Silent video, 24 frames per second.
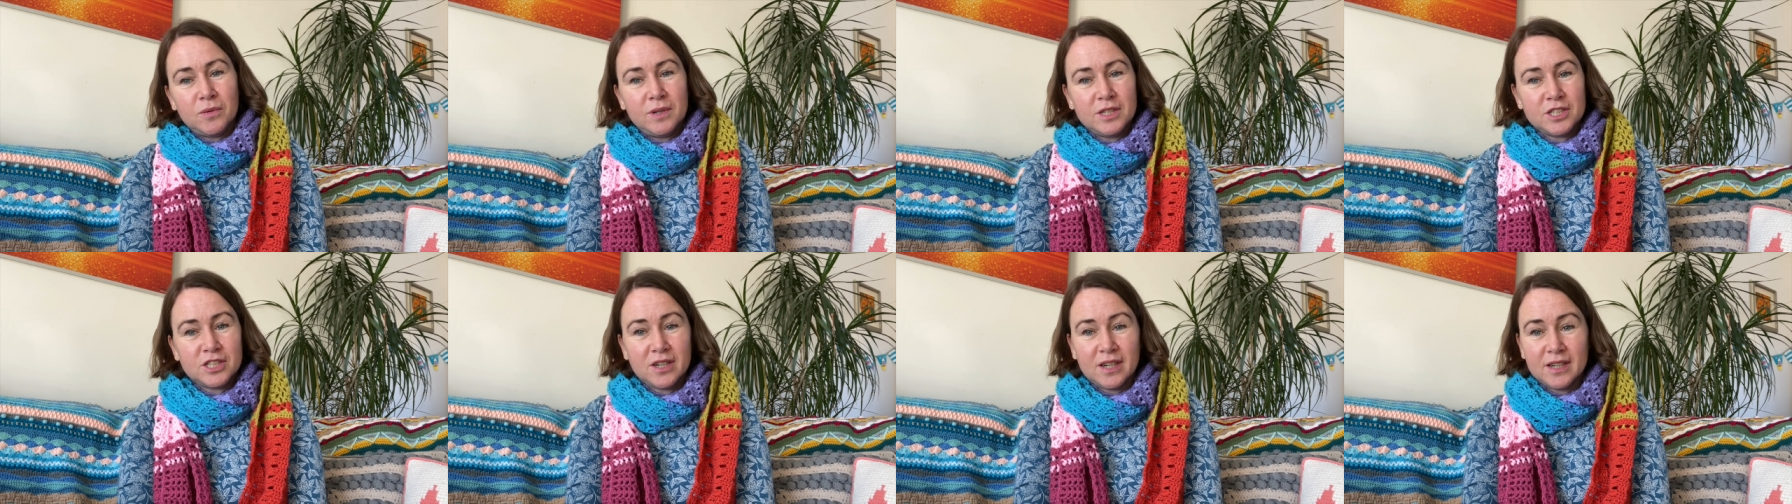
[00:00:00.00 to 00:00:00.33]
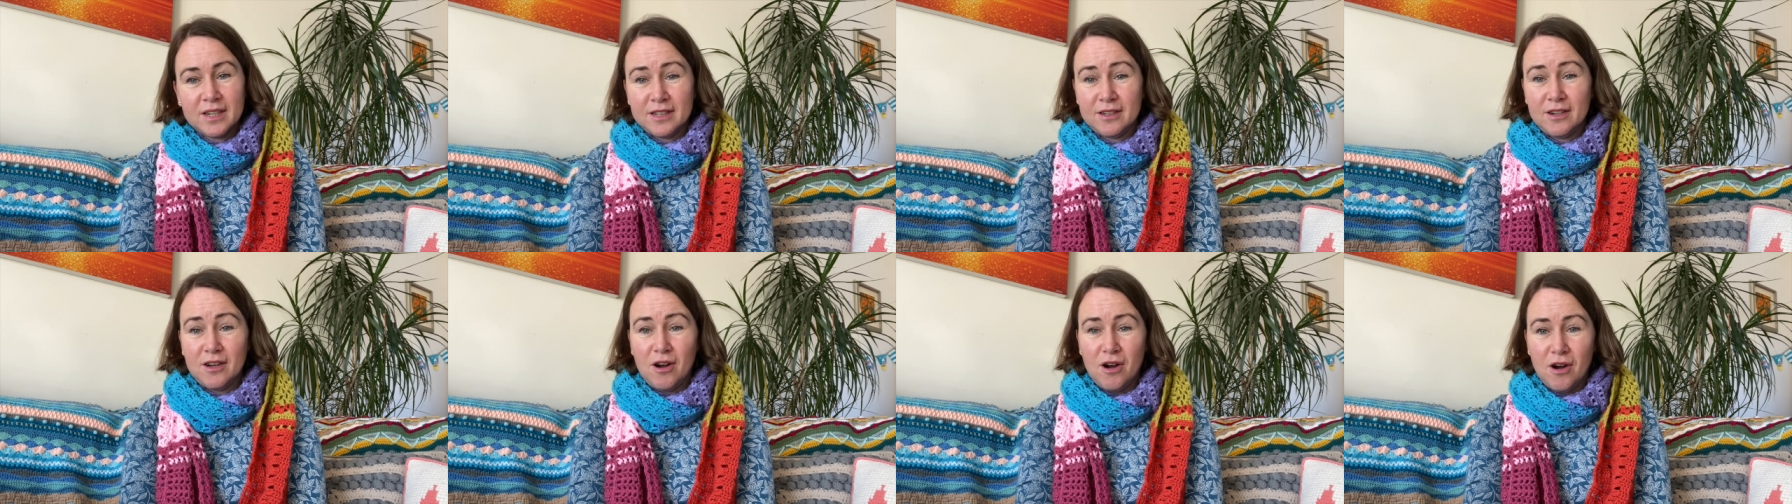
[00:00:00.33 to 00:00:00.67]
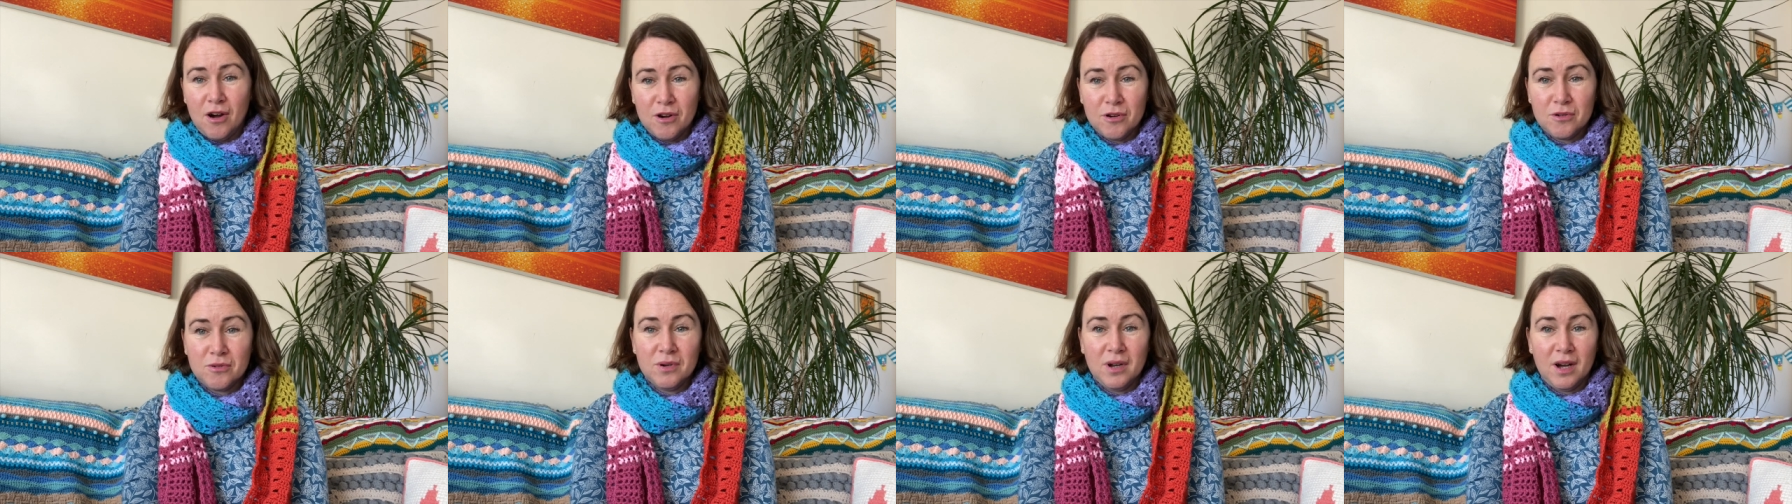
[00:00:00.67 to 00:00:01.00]
which I can
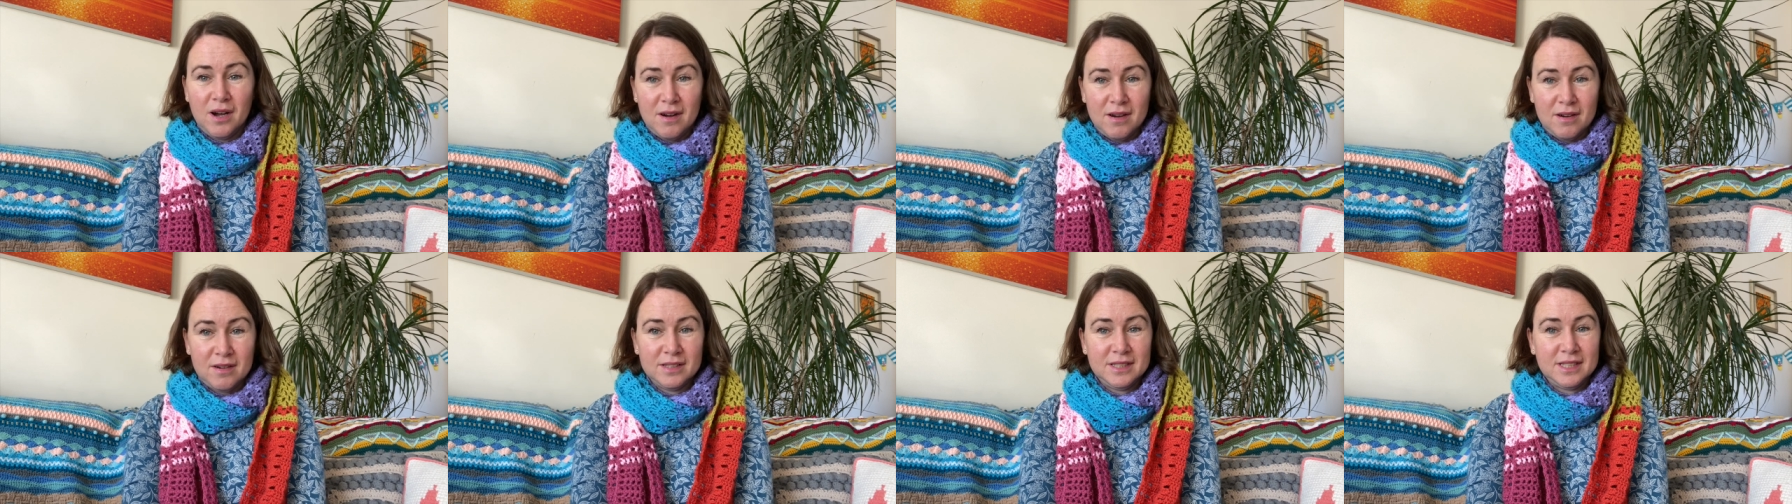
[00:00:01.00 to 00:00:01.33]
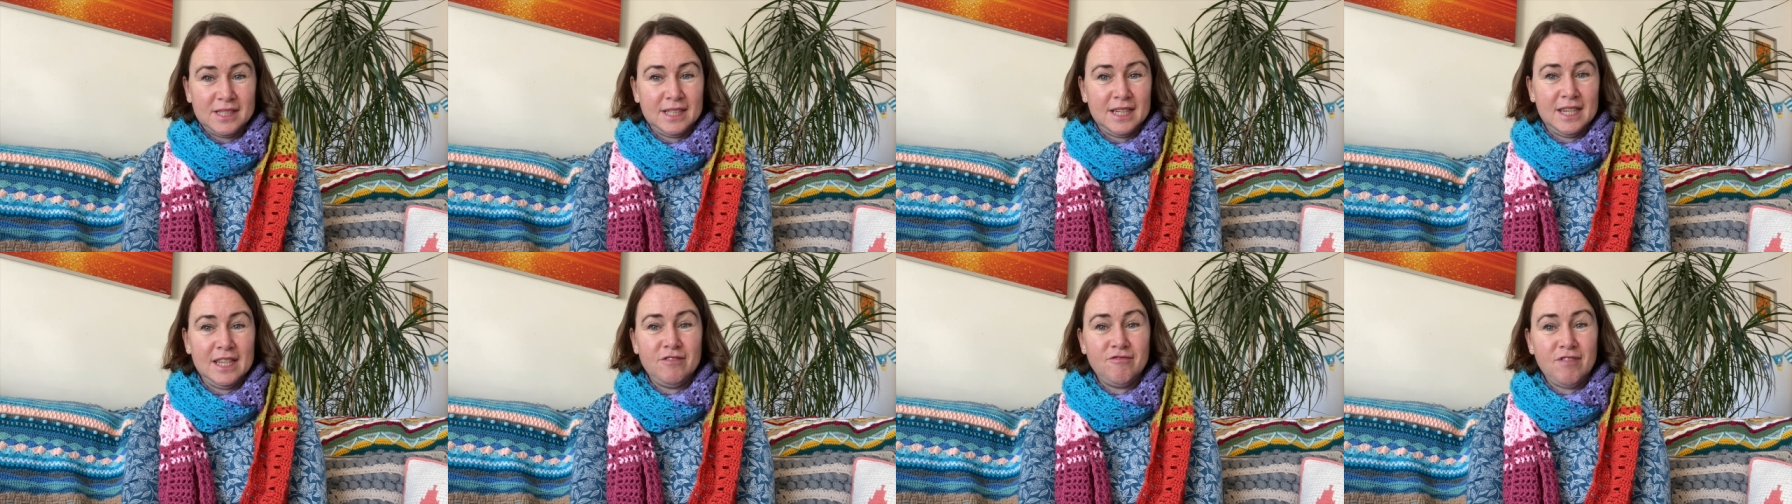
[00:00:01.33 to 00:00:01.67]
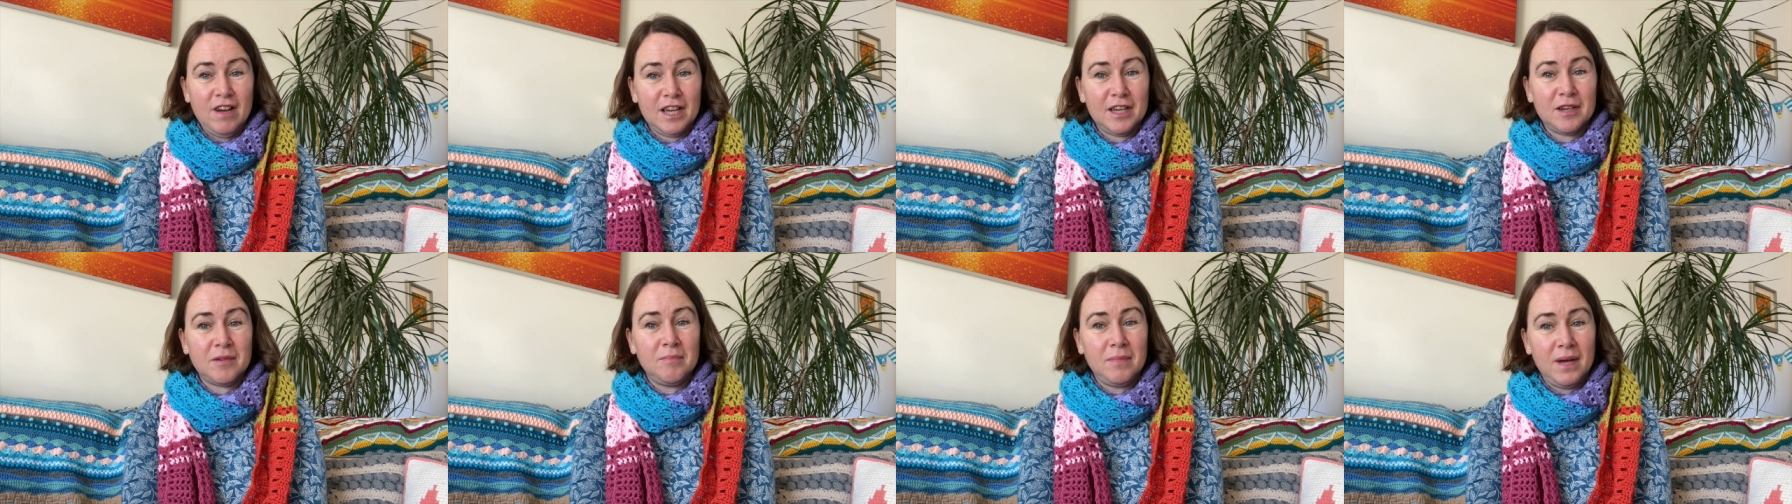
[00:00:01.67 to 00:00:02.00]
wholeheartedly
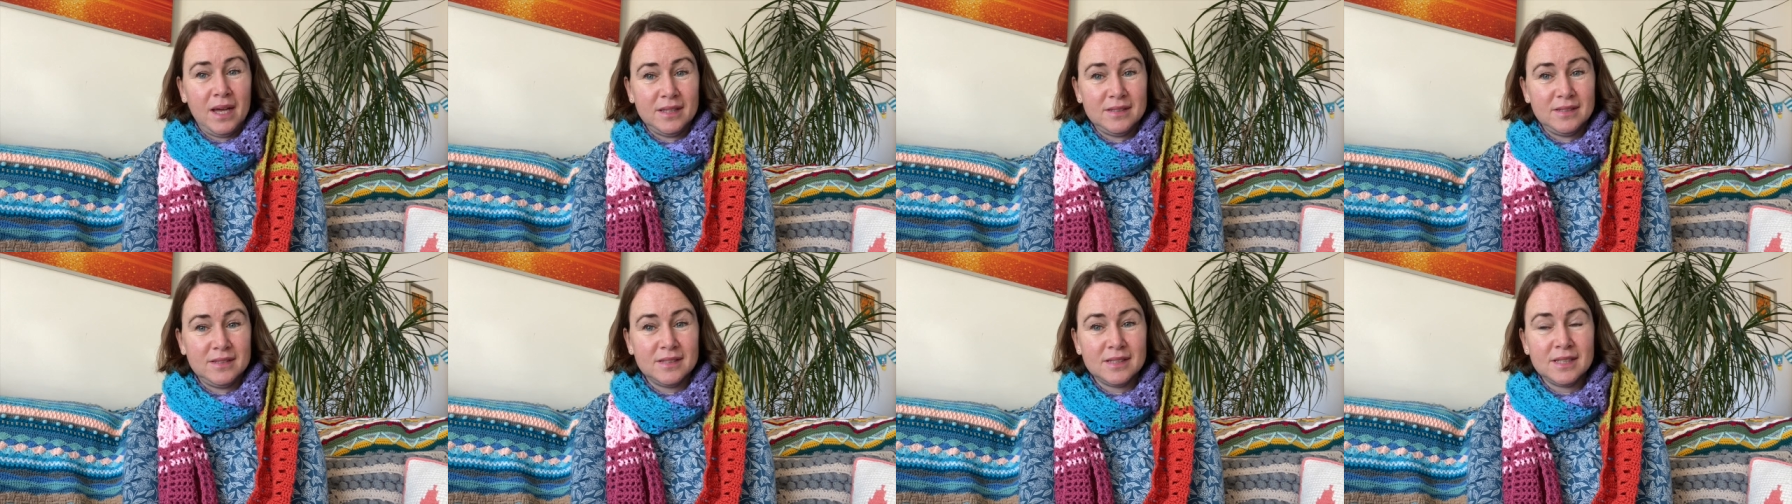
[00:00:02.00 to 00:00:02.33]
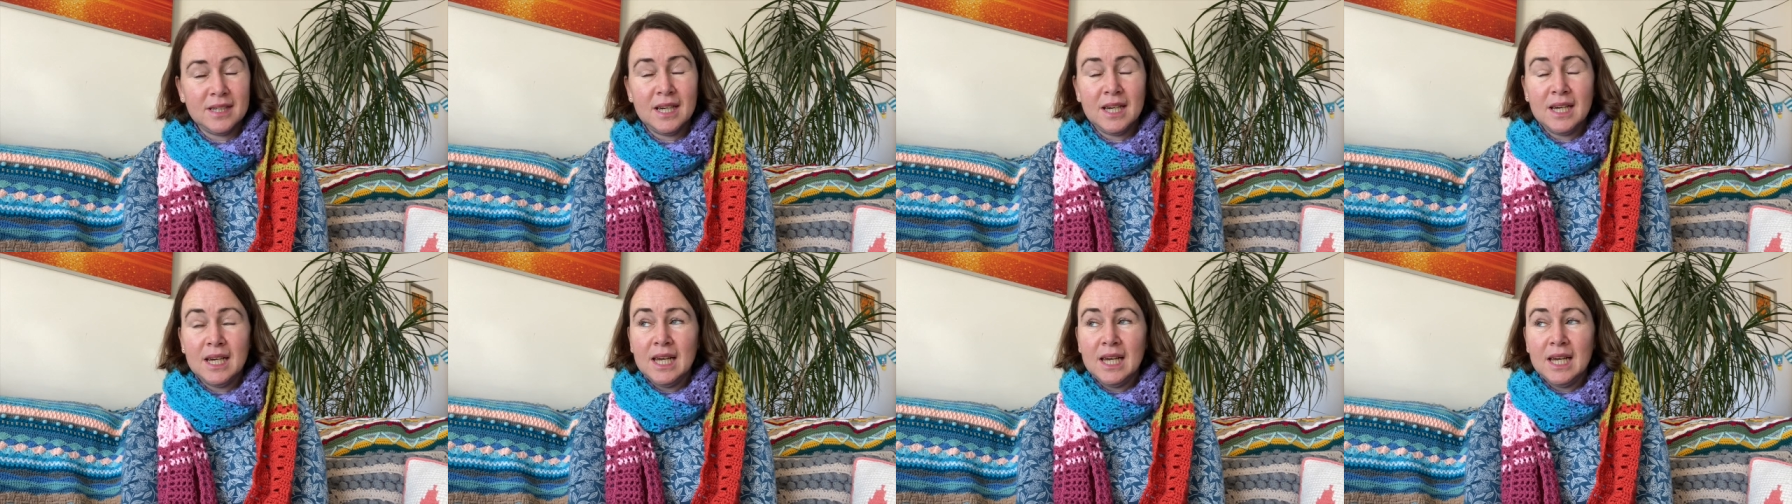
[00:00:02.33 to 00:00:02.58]
recommend.